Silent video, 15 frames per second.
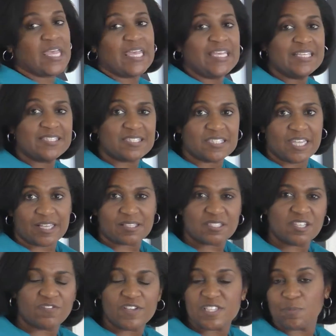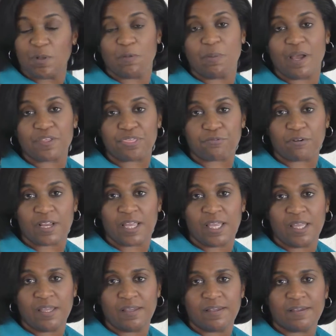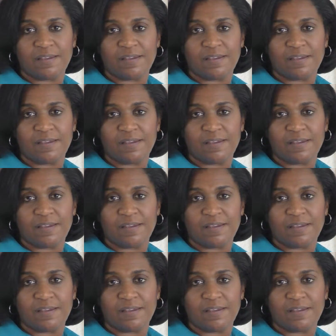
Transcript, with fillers: Is 6 divisible by 3?